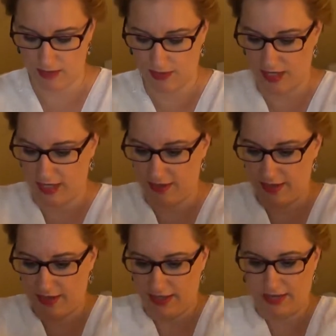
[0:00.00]
Okay,
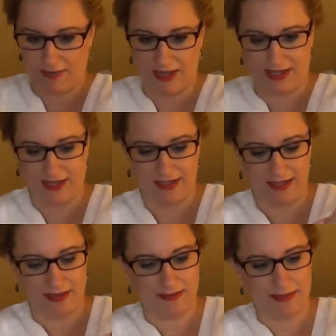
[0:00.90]
anyway,
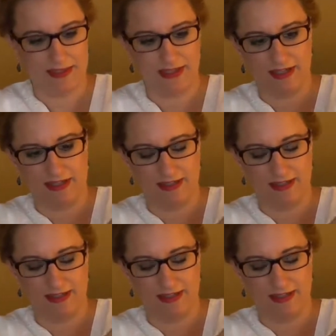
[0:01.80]
let me tuck